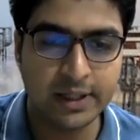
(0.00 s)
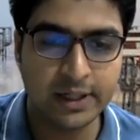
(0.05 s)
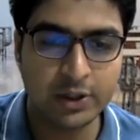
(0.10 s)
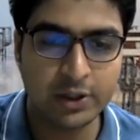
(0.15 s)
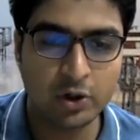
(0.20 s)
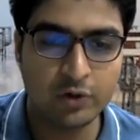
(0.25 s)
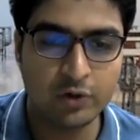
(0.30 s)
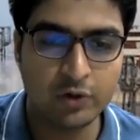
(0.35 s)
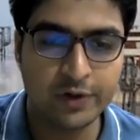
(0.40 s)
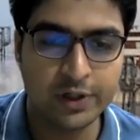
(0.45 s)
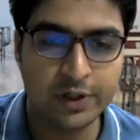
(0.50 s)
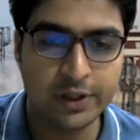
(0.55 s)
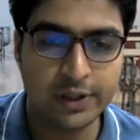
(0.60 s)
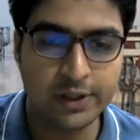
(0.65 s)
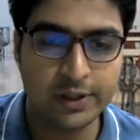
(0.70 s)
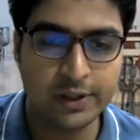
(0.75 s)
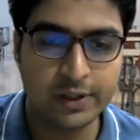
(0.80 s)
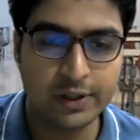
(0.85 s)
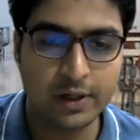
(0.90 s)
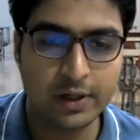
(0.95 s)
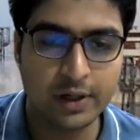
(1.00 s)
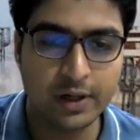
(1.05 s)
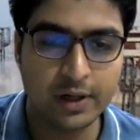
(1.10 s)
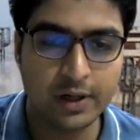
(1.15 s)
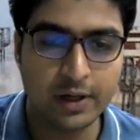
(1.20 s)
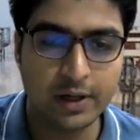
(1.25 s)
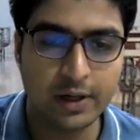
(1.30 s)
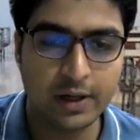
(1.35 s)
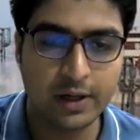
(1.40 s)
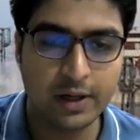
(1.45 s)
it over
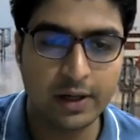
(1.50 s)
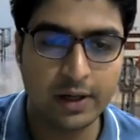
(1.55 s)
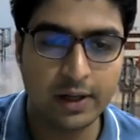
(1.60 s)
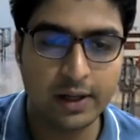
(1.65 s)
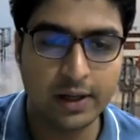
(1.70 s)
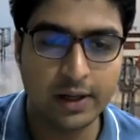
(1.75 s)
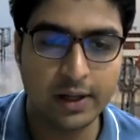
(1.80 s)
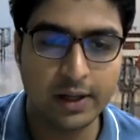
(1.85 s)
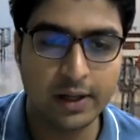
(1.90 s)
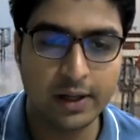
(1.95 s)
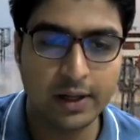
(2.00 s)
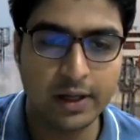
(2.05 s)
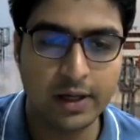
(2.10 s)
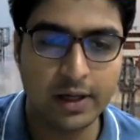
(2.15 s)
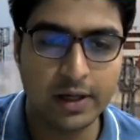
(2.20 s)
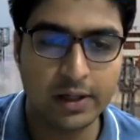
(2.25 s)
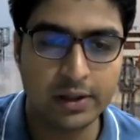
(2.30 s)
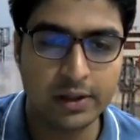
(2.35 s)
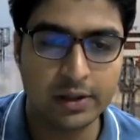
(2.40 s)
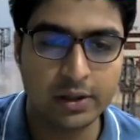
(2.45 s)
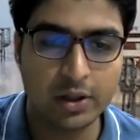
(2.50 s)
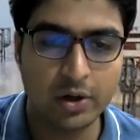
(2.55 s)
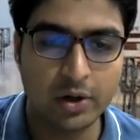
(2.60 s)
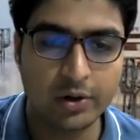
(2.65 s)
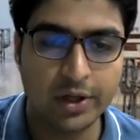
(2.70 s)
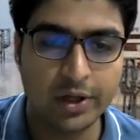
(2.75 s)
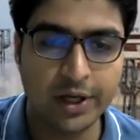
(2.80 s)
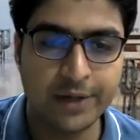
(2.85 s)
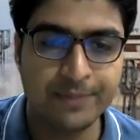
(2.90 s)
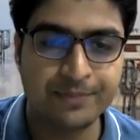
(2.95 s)
here.
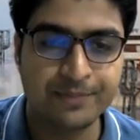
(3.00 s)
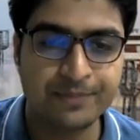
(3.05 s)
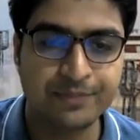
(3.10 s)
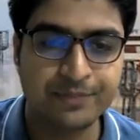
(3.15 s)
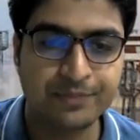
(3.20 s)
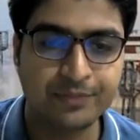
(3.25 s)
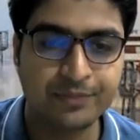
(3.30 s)
Okay,